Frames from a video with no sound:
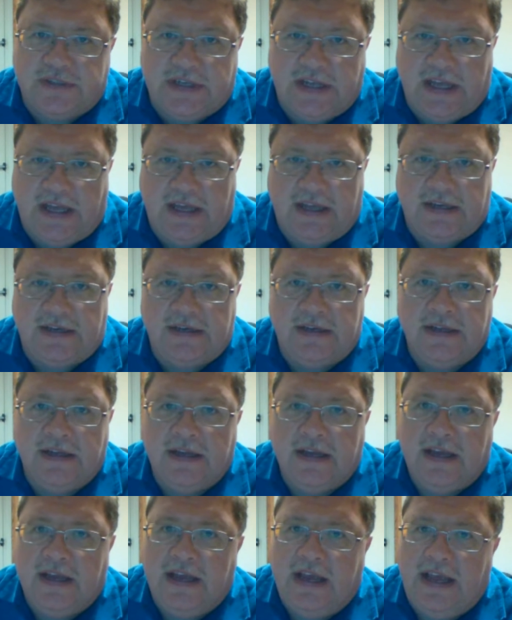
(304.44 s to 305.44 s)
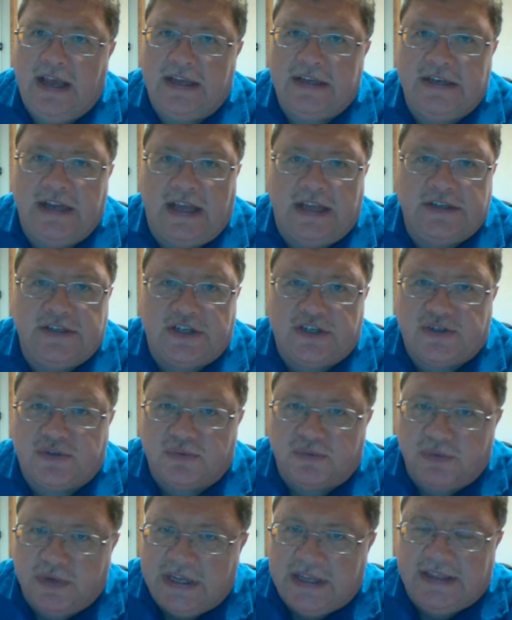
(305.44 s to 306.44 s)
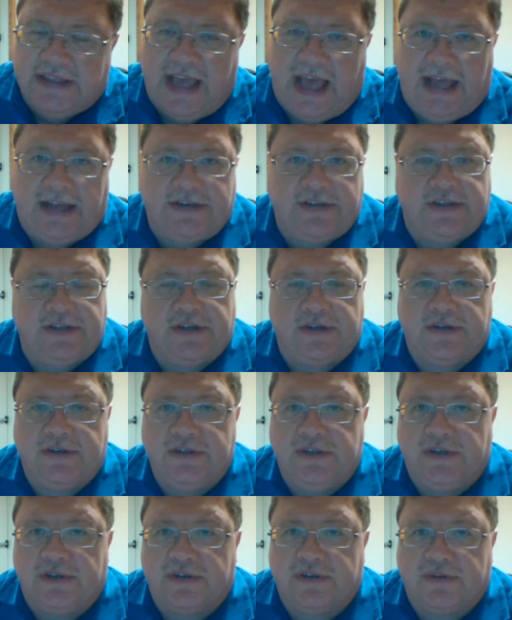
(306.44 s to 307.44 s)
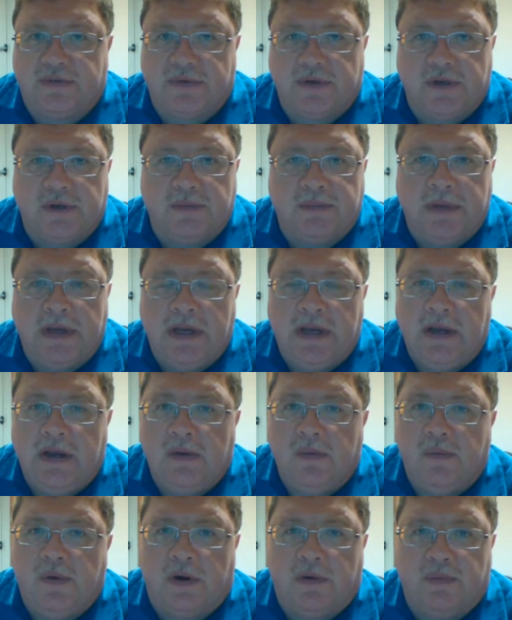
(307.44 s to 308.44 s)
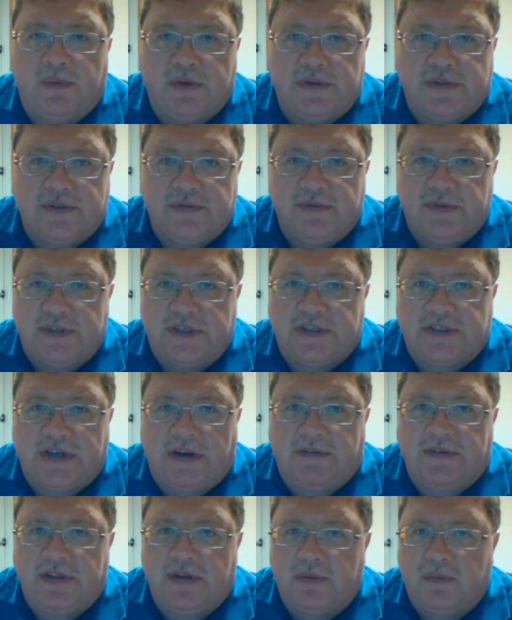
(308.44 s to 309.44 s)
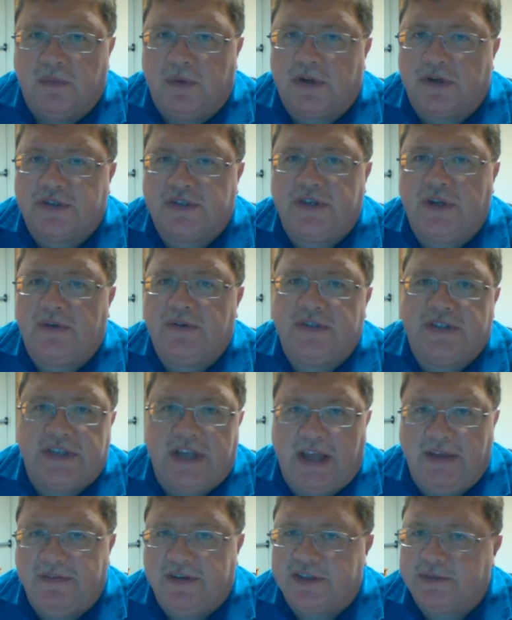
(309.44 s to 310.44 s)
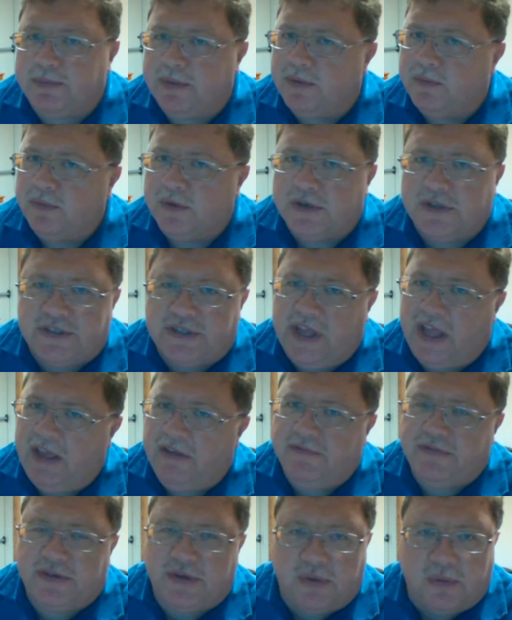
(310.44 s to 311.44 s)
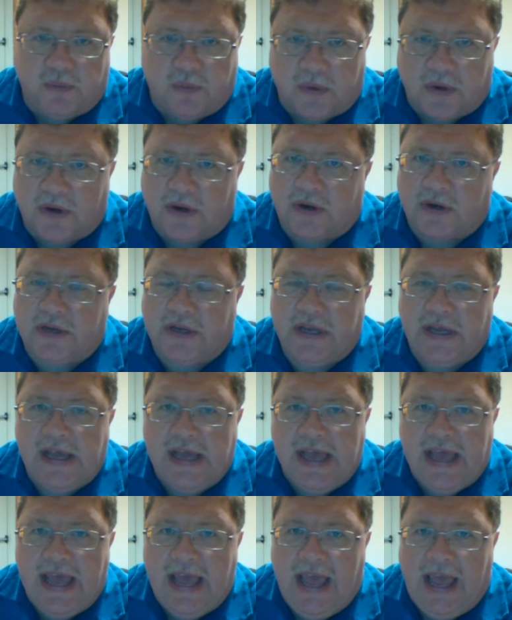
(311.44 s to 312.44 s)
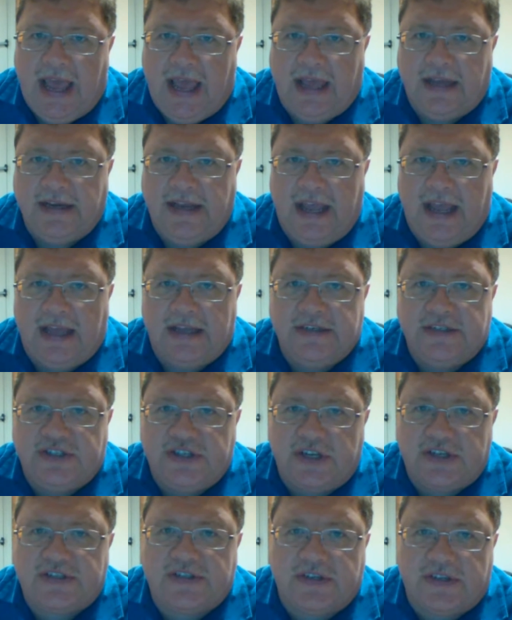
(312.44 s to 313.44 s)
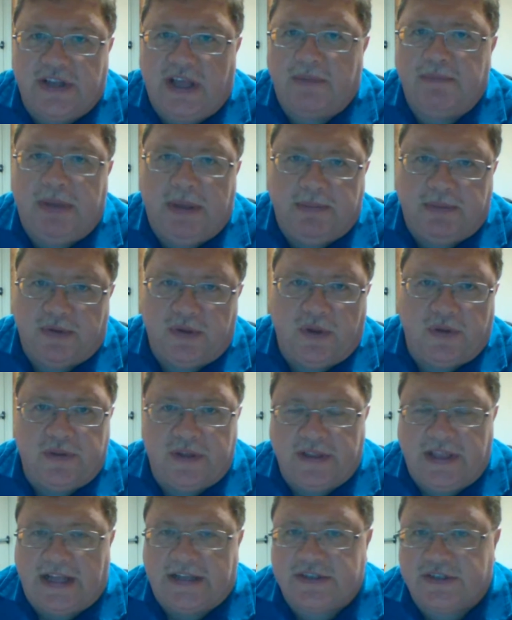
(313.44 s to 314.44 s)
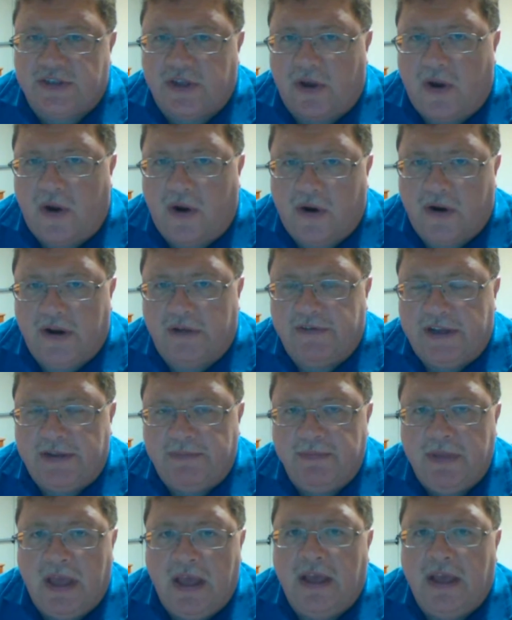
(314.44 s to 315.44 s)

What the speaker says: 10, and just read that to your group, where we'll discover that works don't save us, but we're saved to work. And just let people know that that's the heart of it.